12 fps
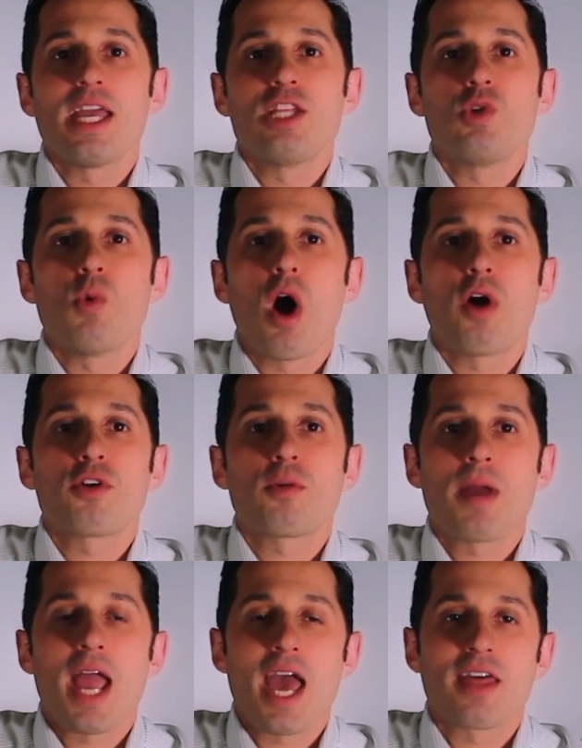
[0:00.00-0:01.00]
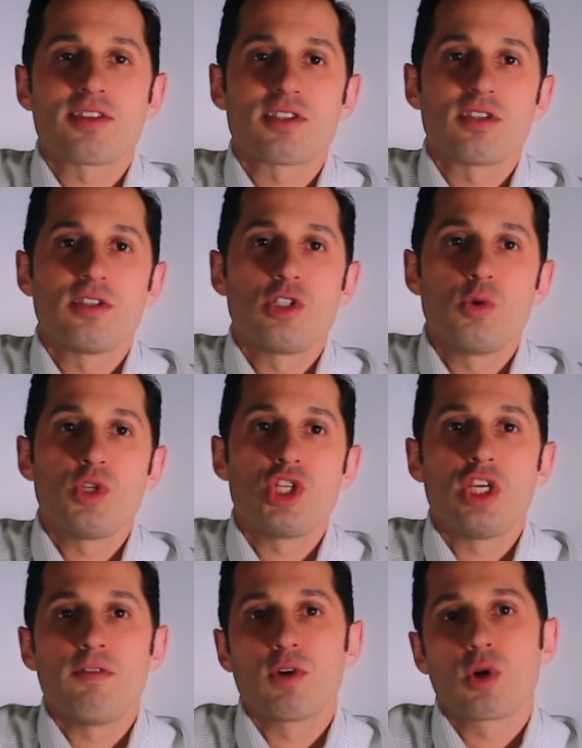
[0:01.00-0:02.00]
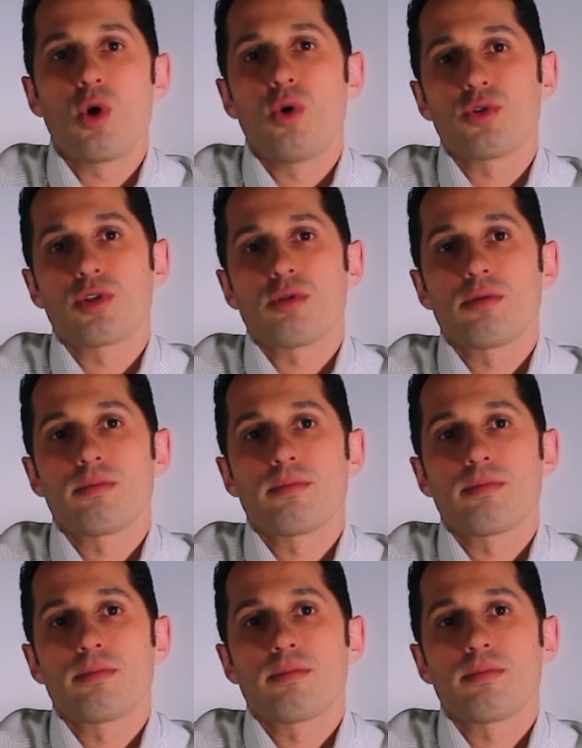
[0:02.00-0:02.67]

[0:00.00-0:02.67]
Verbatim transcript: into other paths to achieve your goals.